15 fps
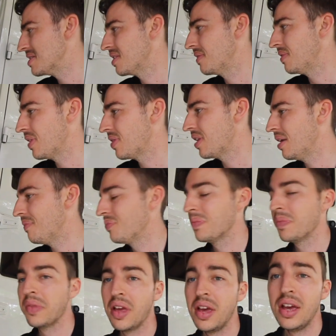stuff like that.
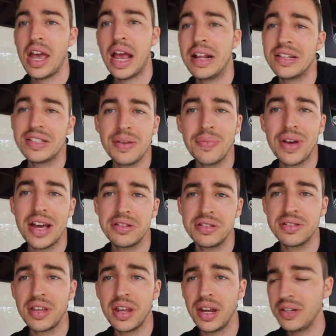And in some
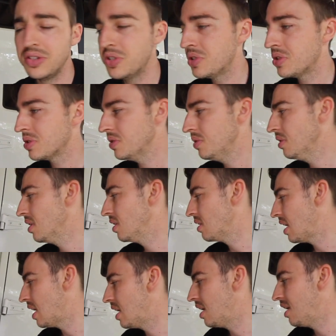cases that is true,
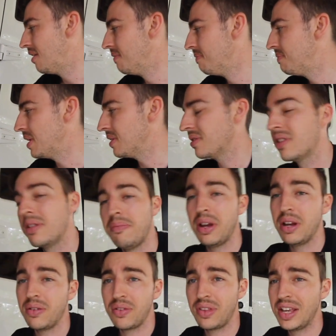but
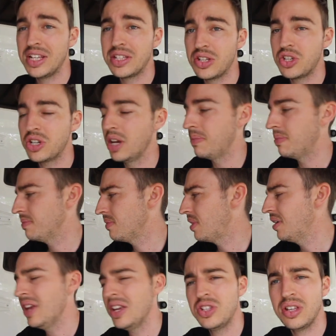these are cheap. I
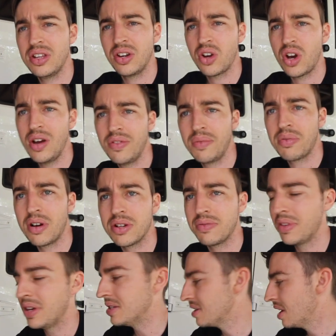actually didn't go over the price of
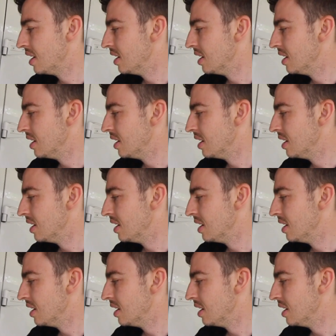these.